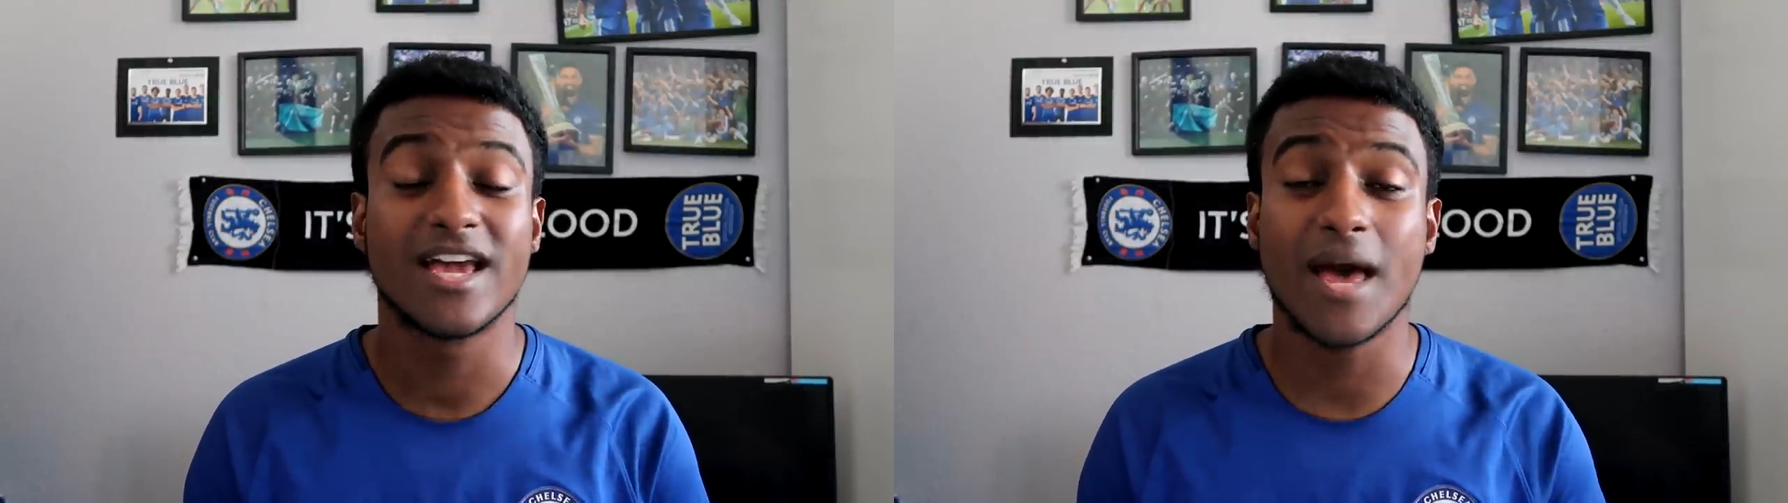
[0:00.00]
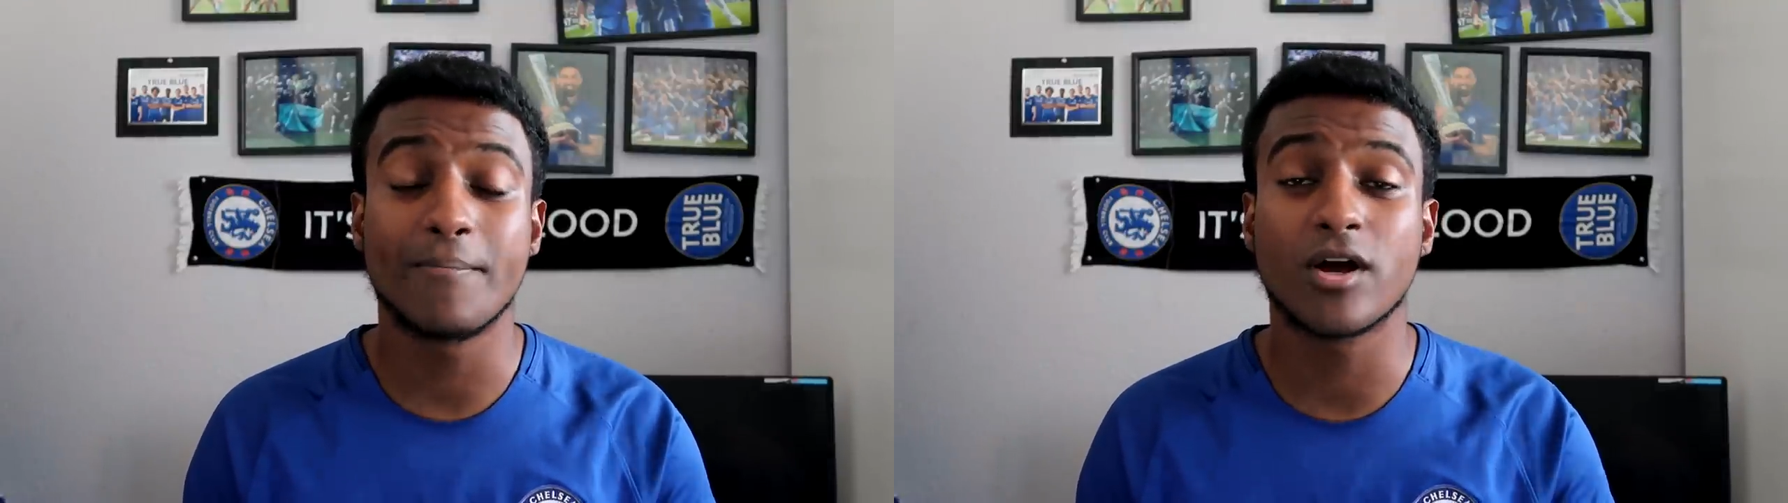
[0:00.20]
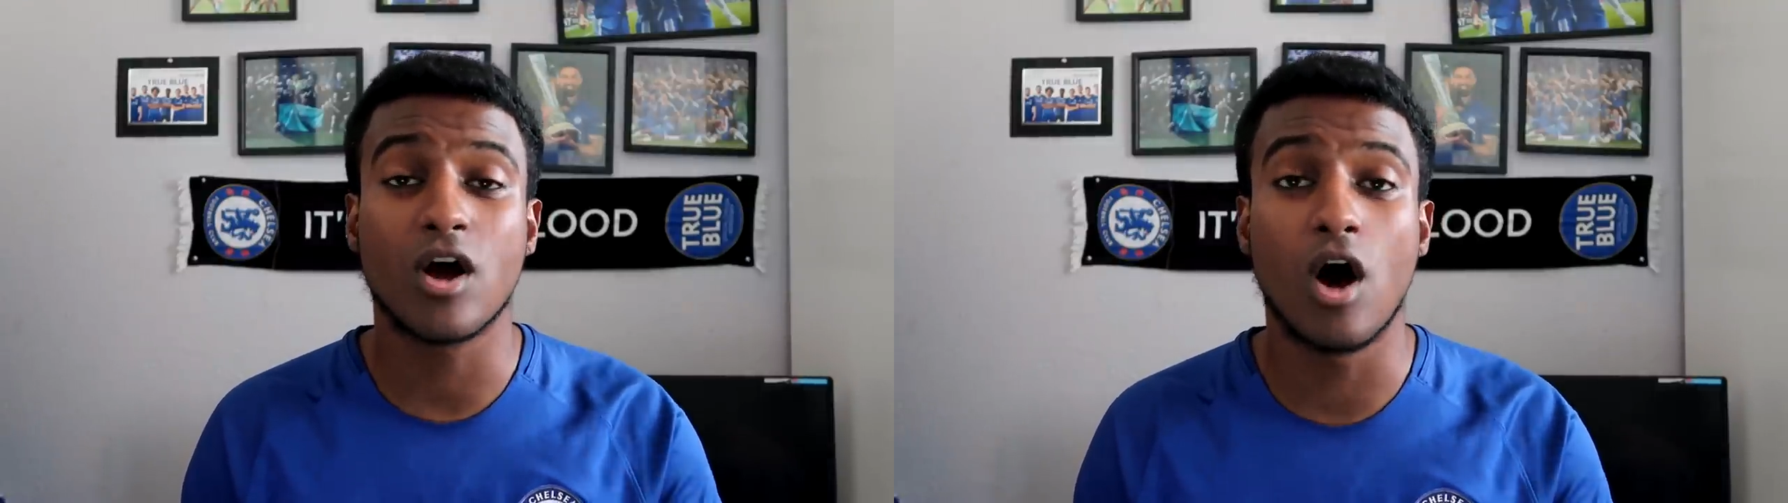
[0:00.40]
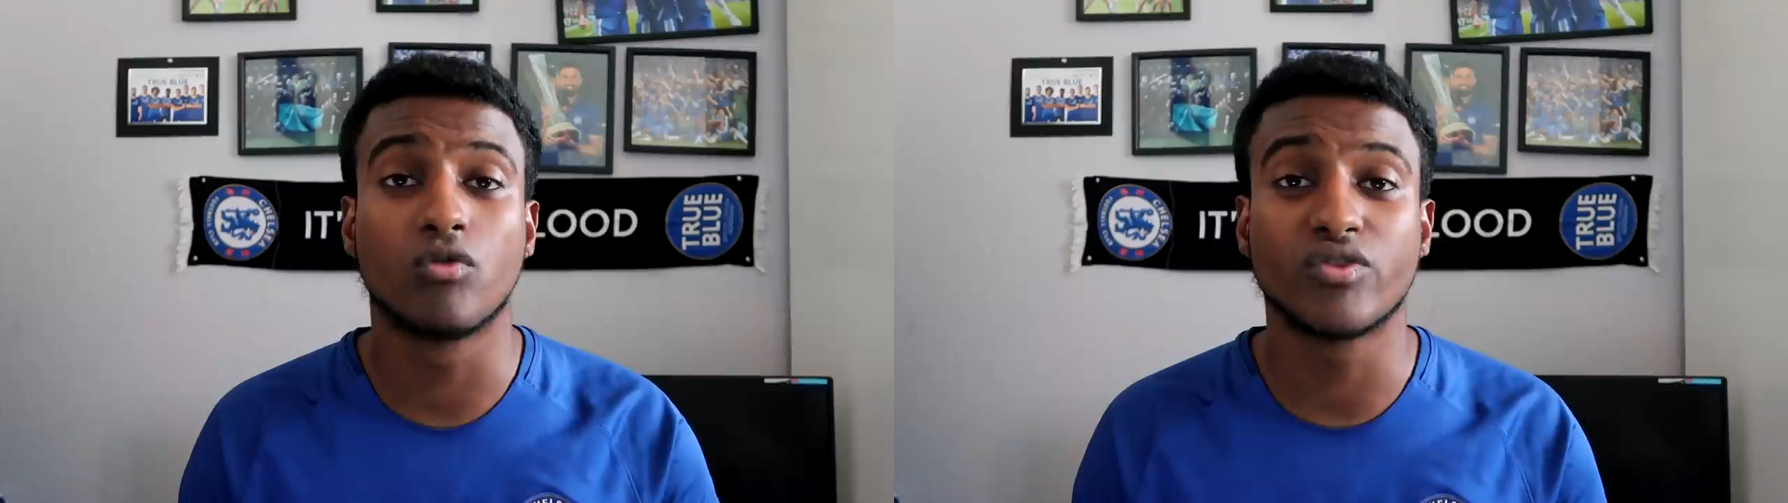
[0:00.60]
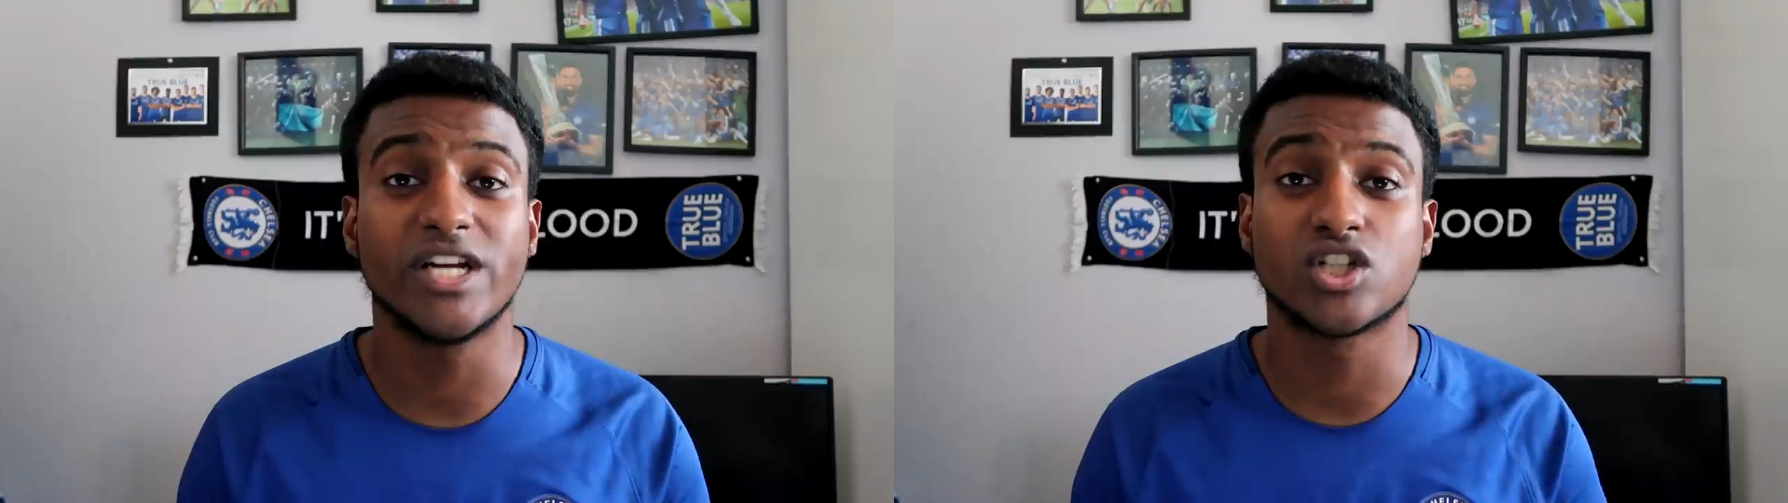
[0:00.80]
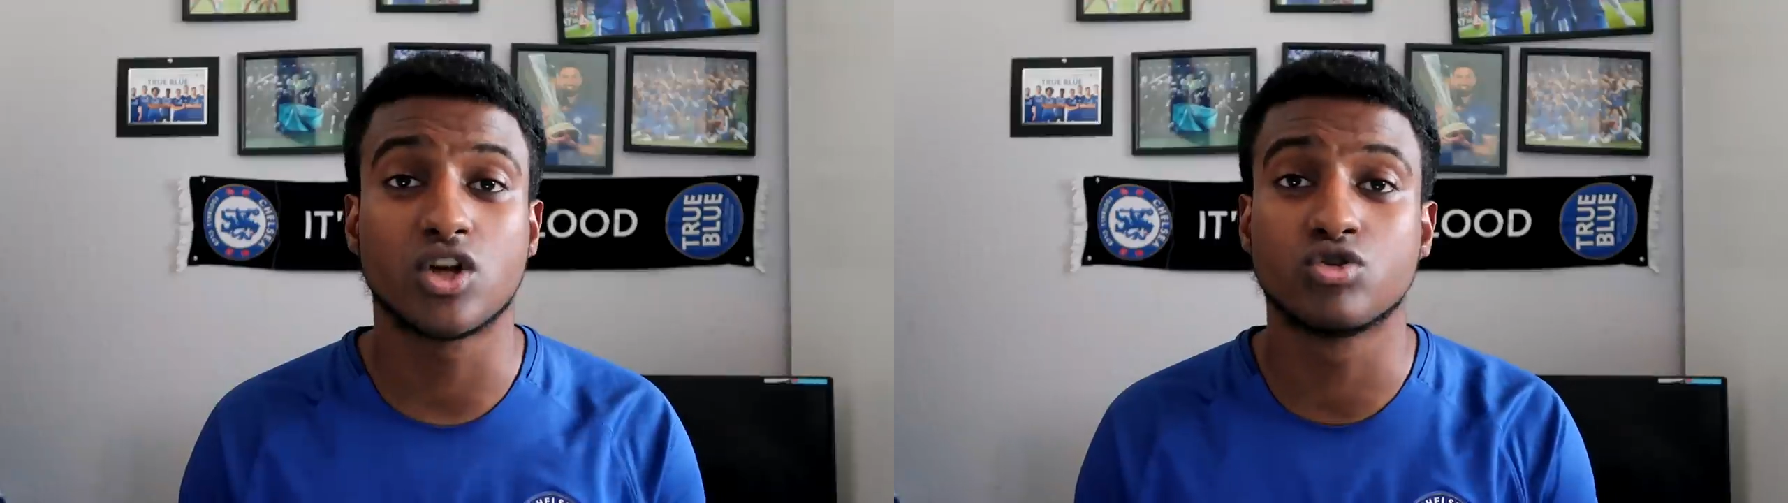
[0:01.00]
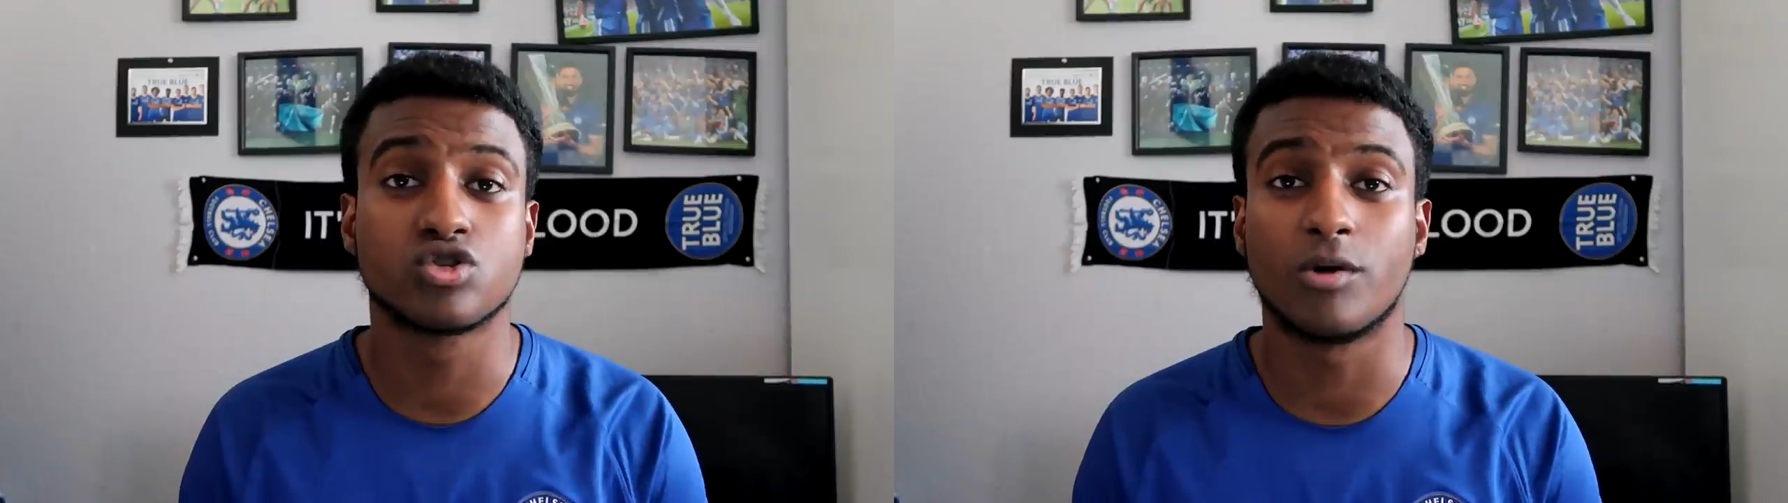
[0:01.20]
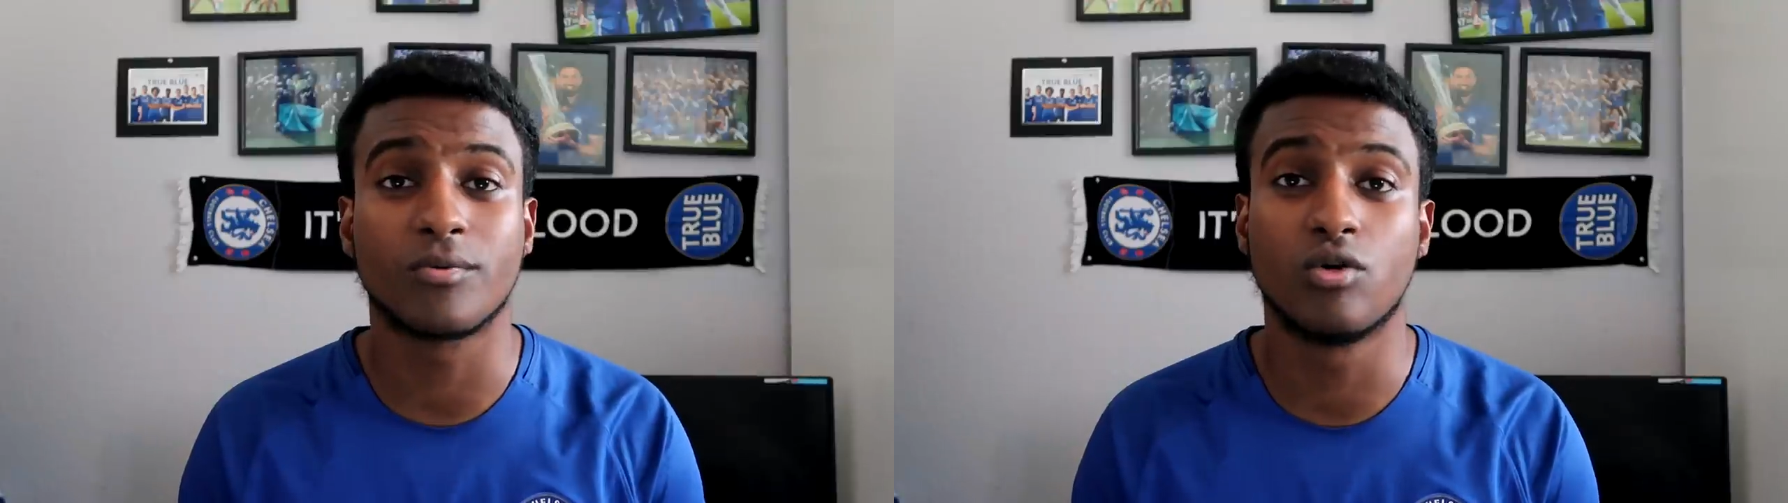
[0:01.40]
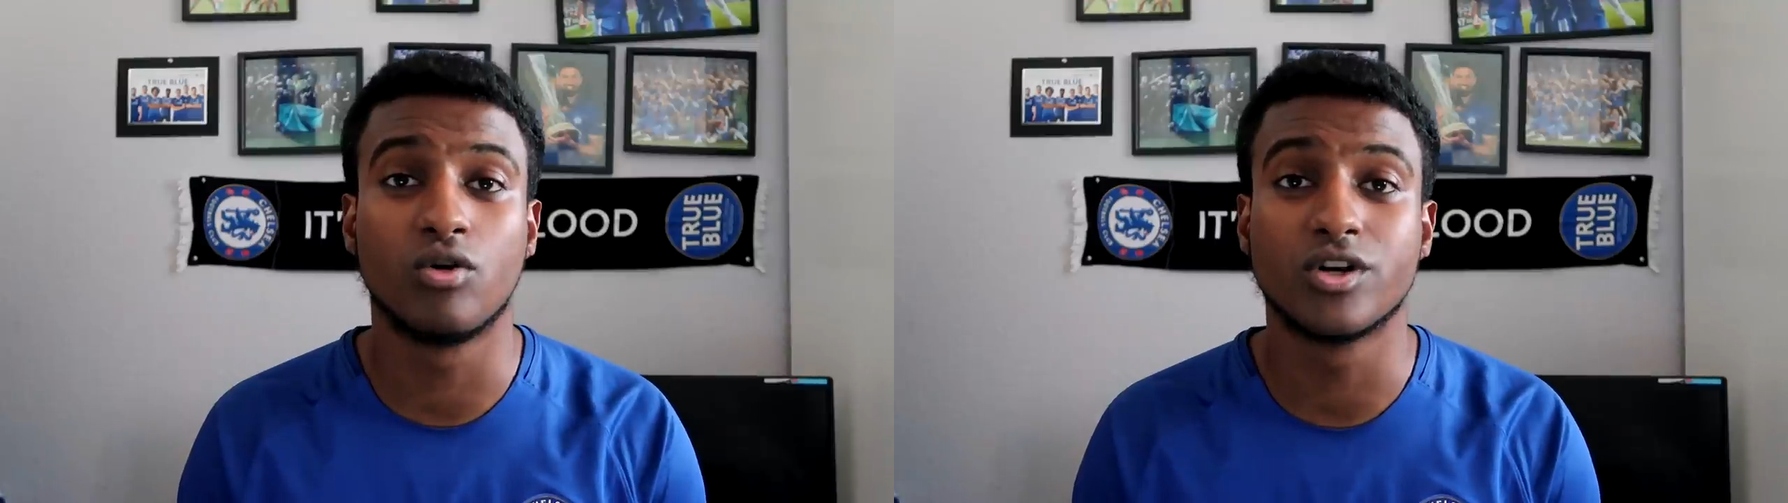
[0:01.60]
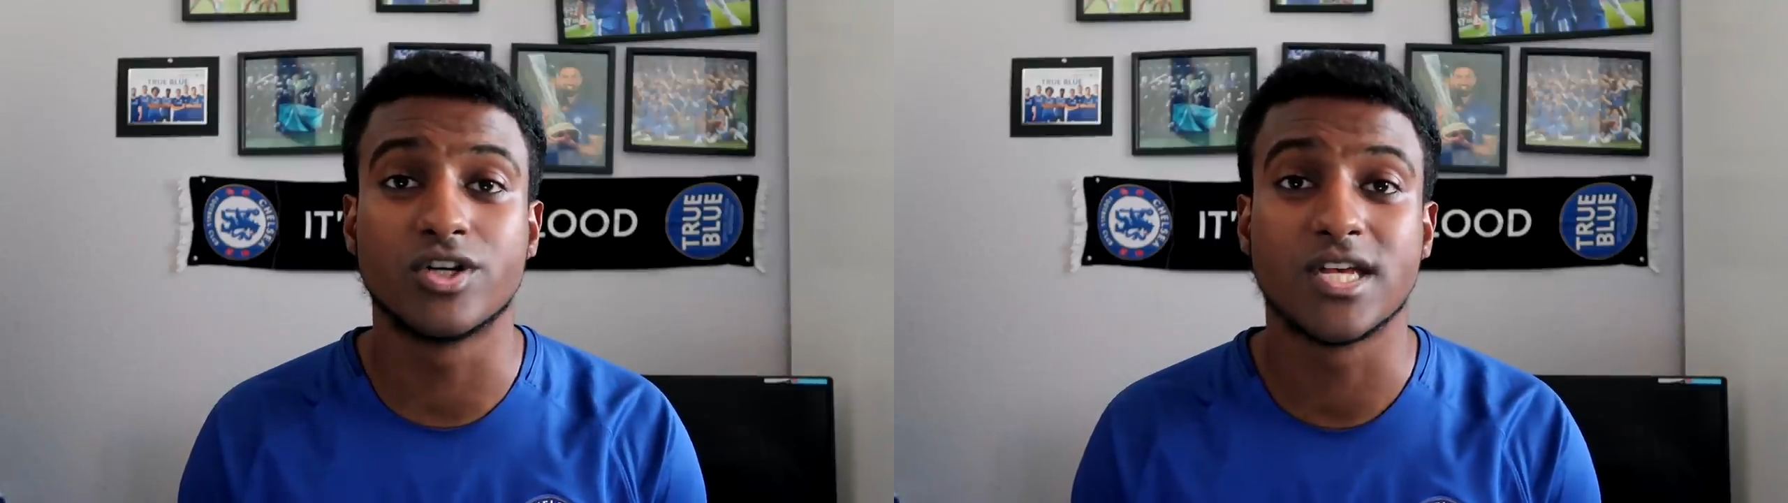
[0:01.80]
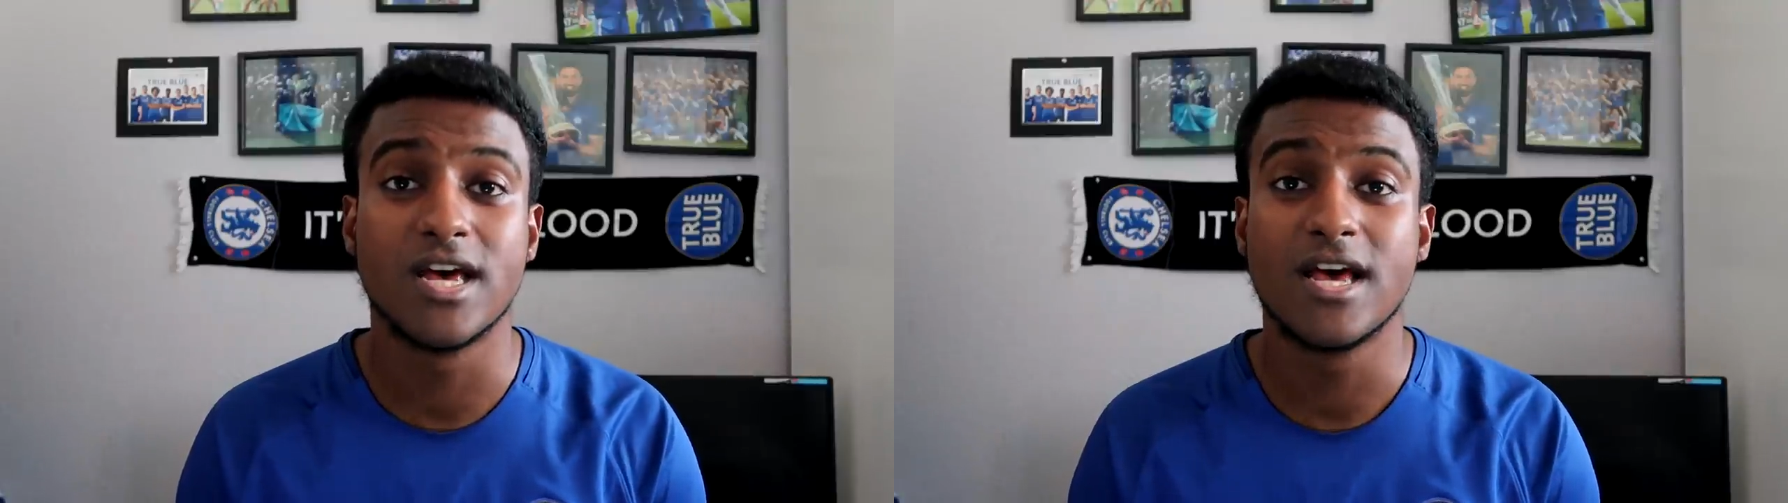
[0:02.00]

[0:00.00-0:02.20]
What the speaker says: Kepa can't reach those top corners.